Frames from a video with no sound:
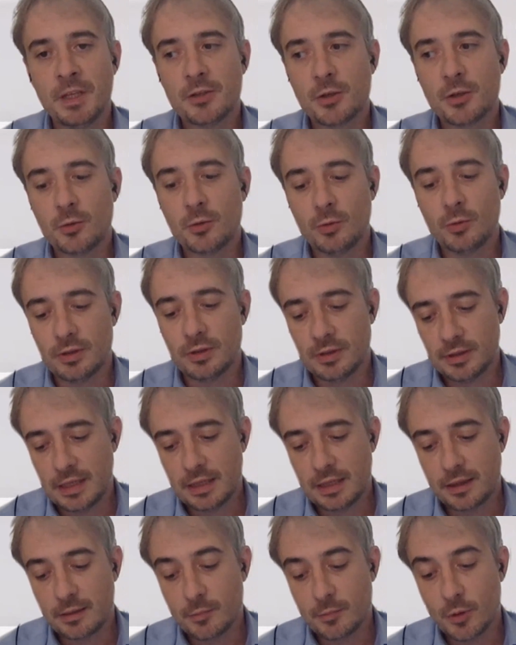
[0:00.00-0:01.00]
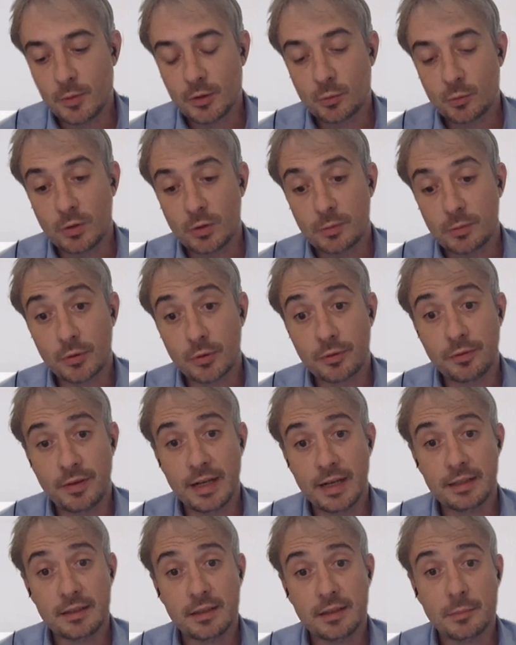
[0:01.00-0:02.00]
So at the moment, we're
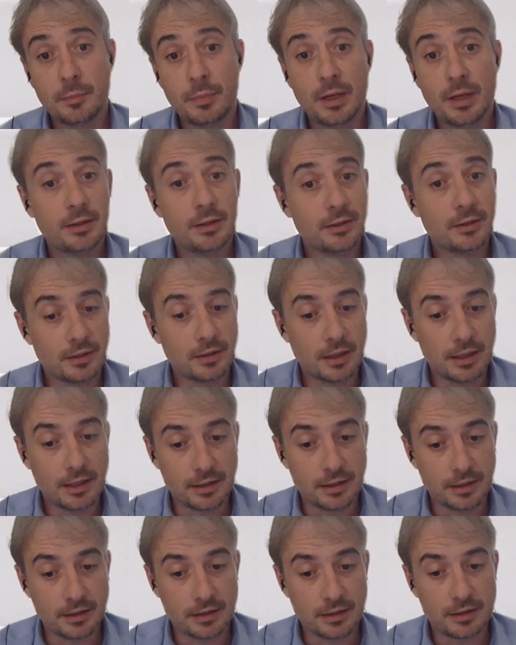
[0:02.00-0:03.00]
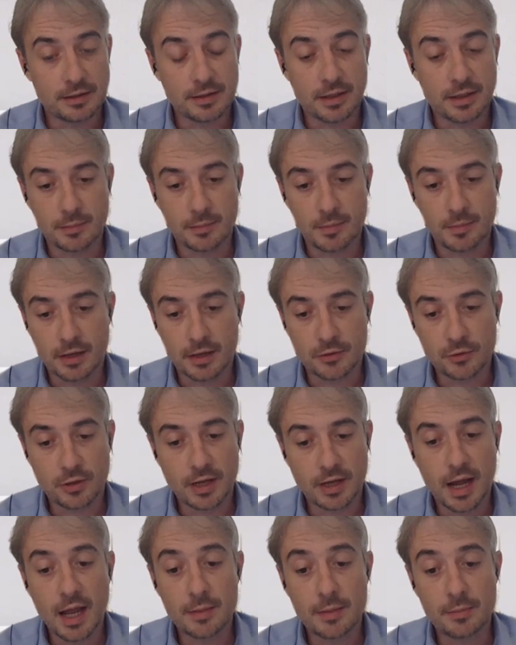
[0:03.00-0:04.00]
providing a blended learning scheme,
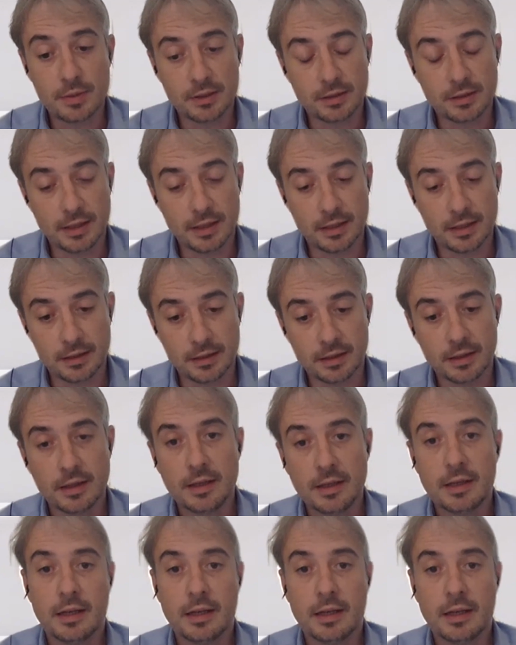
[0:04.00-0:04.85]
actually hybrid learning